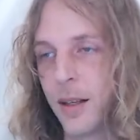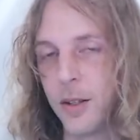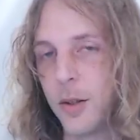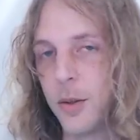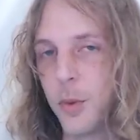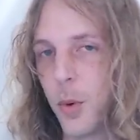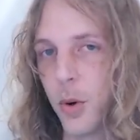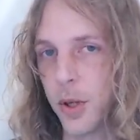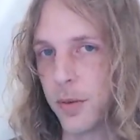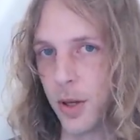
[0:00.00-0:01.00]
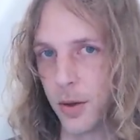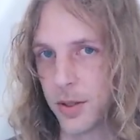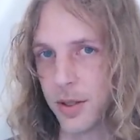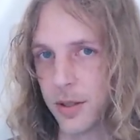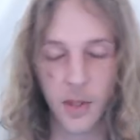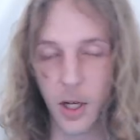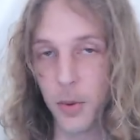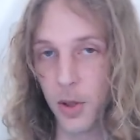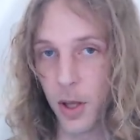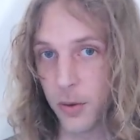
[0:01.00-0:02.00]
you won't even notice it. A
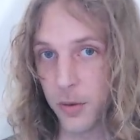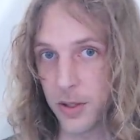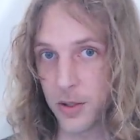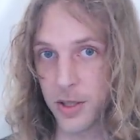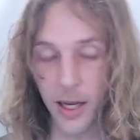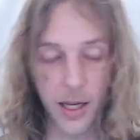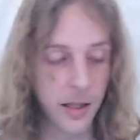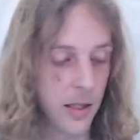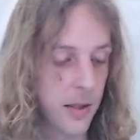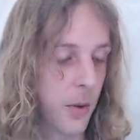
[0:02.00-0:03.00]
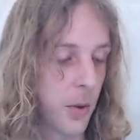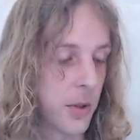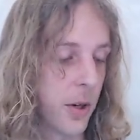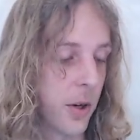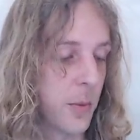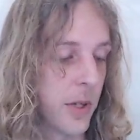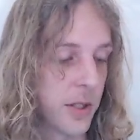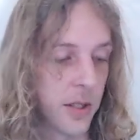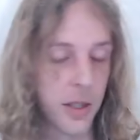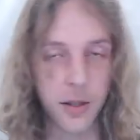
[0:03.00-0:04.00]
couple other features that aid this, of course, I already
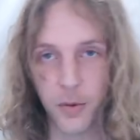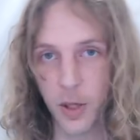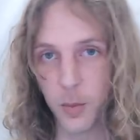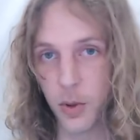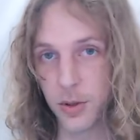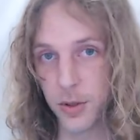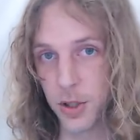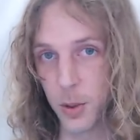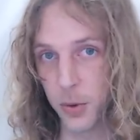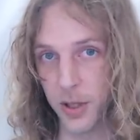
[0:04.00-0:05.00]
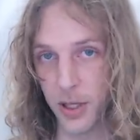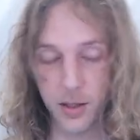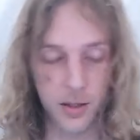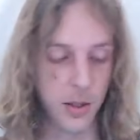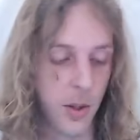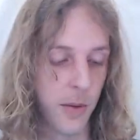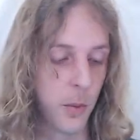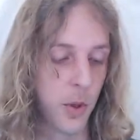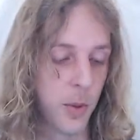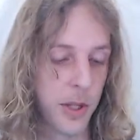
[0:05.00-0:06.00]
mentioned that the frame walls are super thick, so you don't
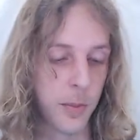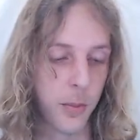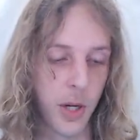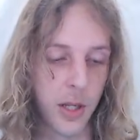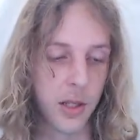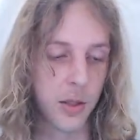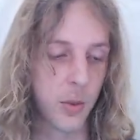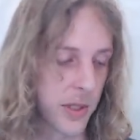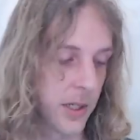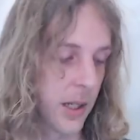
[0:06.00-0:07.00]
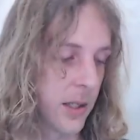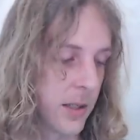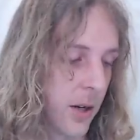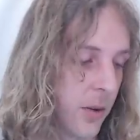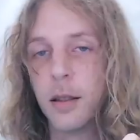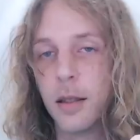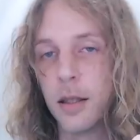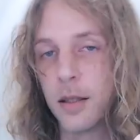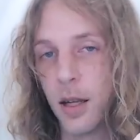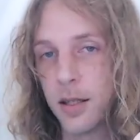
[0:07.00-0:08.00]
worry about them breaking, twisting, etc. The
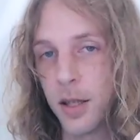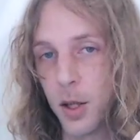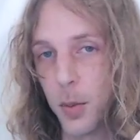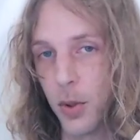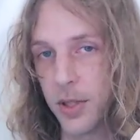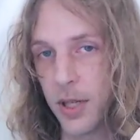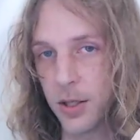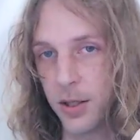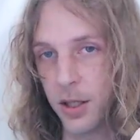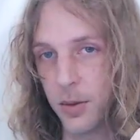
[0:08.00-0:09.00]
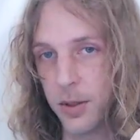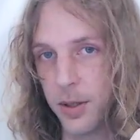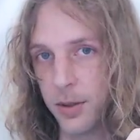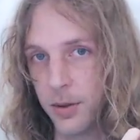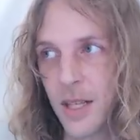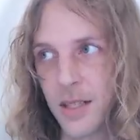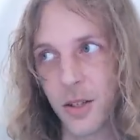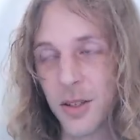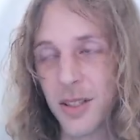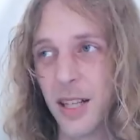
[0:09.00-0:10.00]
slots that the bolts actually go into,
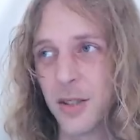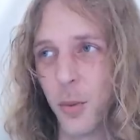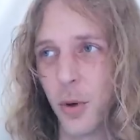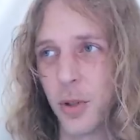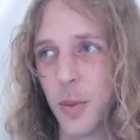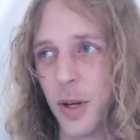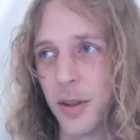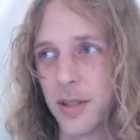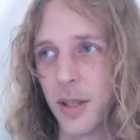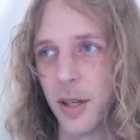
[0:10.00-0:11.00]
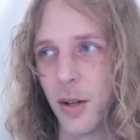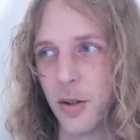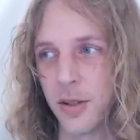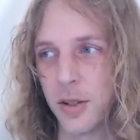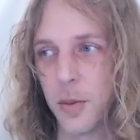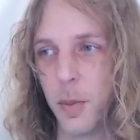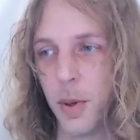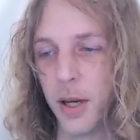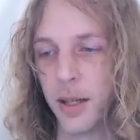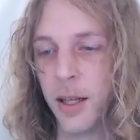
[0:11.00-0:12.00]
certain skates are worse about this than others,
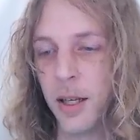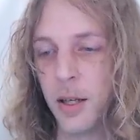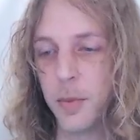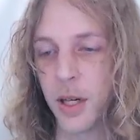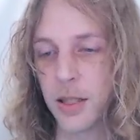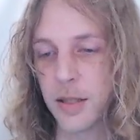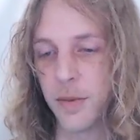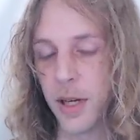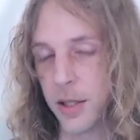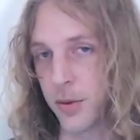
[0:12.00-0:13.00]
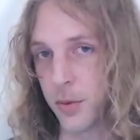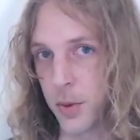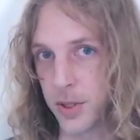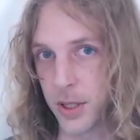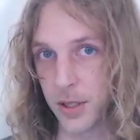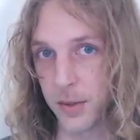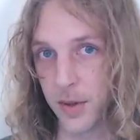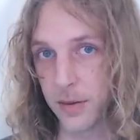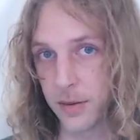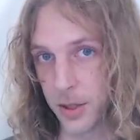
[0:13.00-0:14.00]
but because of the nature of
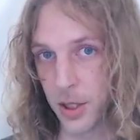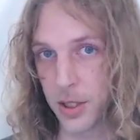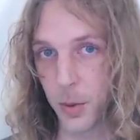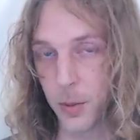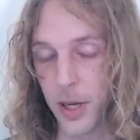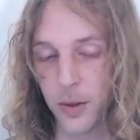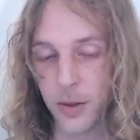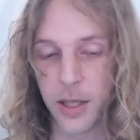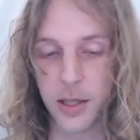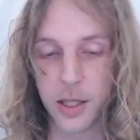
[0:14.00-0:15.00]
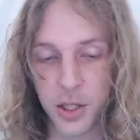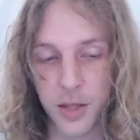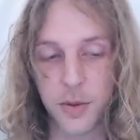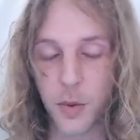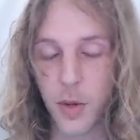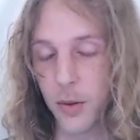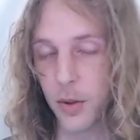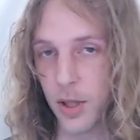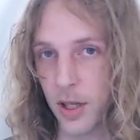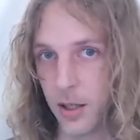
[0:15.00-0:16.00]
165's adjustable mount, like they shift around
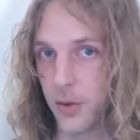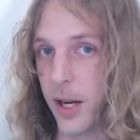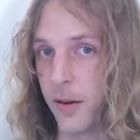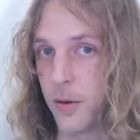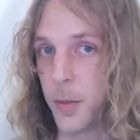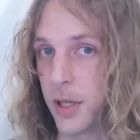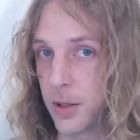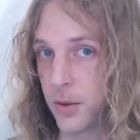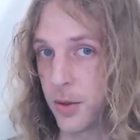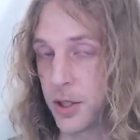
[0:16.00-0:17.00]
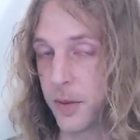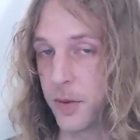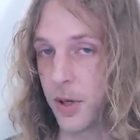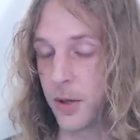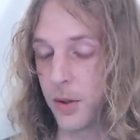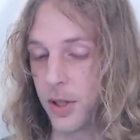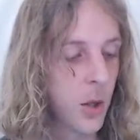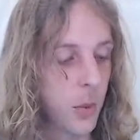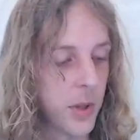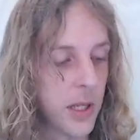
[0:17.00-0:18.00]
a lot, or they have the potential to shift around a
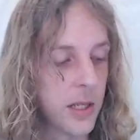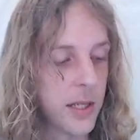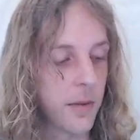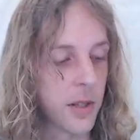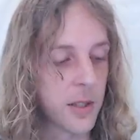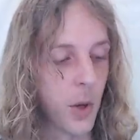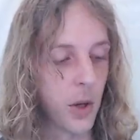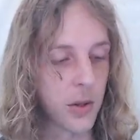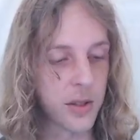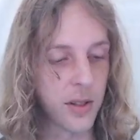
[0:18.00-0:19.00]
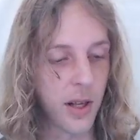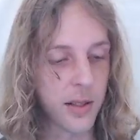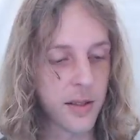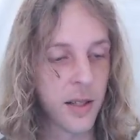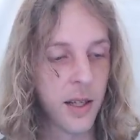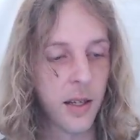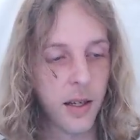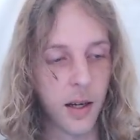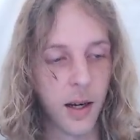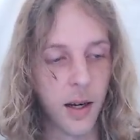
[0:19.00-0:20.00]
lot. With these having smaller slots,
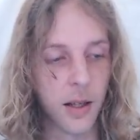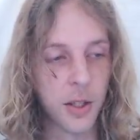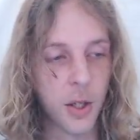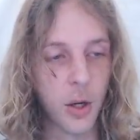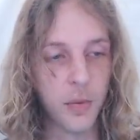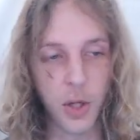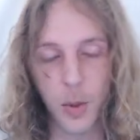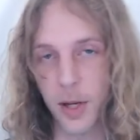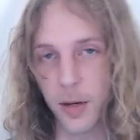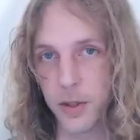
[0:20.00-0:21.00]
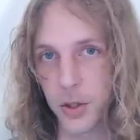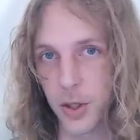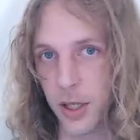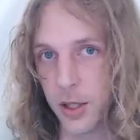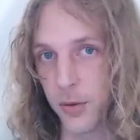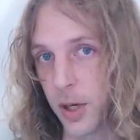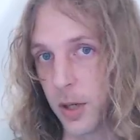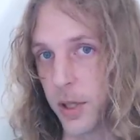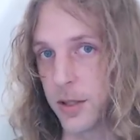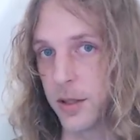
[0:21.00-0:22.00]
if you come out of a trick and your
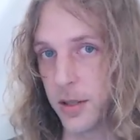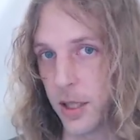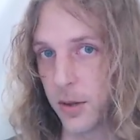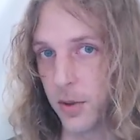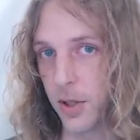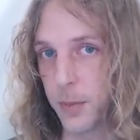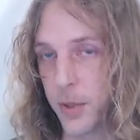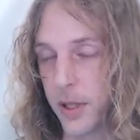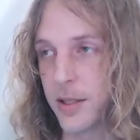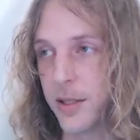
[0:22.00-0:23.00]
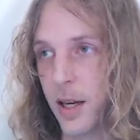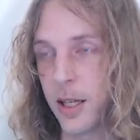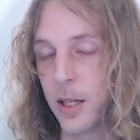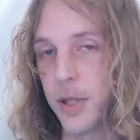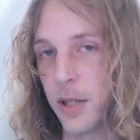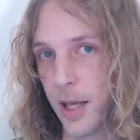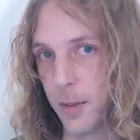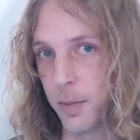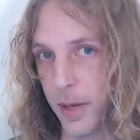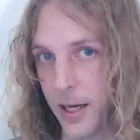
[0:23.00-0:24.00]
frame gets knocked out of alignment, it's not going to be
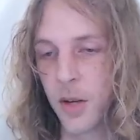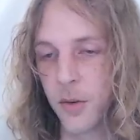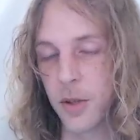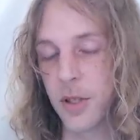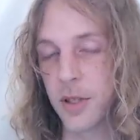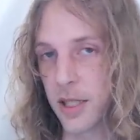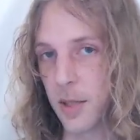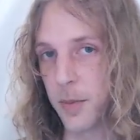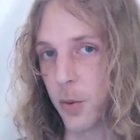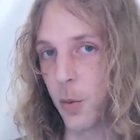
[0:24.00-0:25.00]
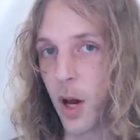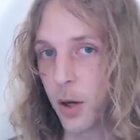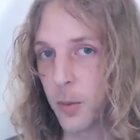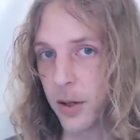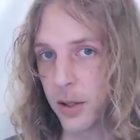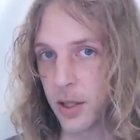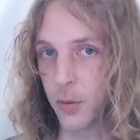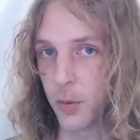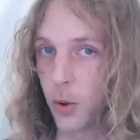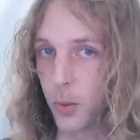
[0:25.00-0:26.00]
that bad. Versus like something wider mounted, like
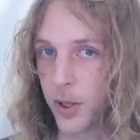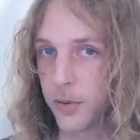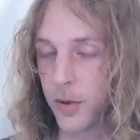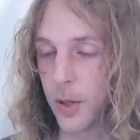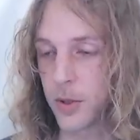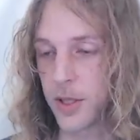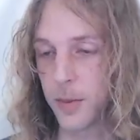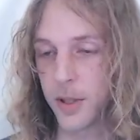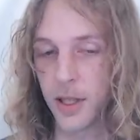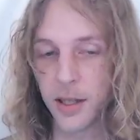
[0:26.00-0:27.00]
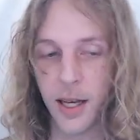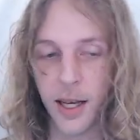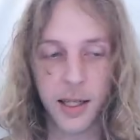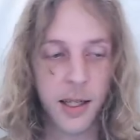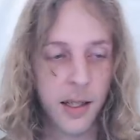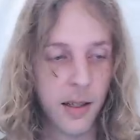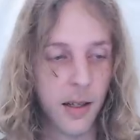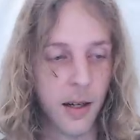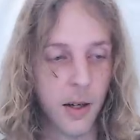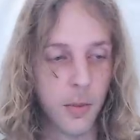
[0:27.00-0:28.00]
a rollerblade frame or something like that,
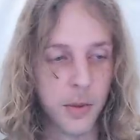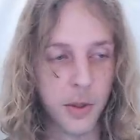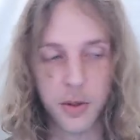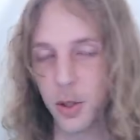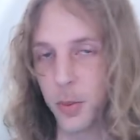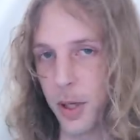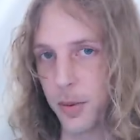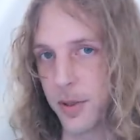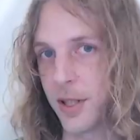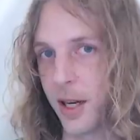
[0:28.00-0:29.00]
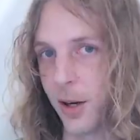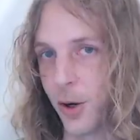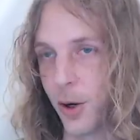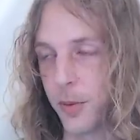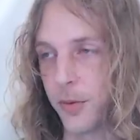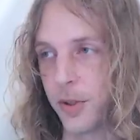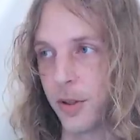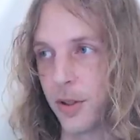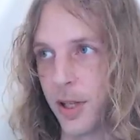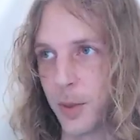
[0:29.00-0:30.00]
you'll still be able to skate home and
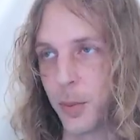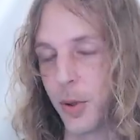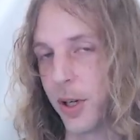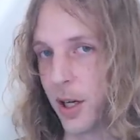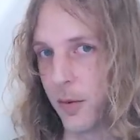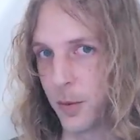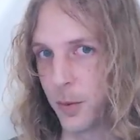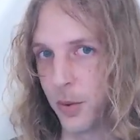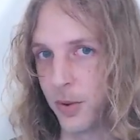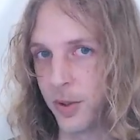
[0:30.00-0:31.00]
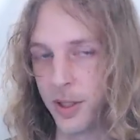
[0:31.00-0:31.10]
feel like pretty comfortable,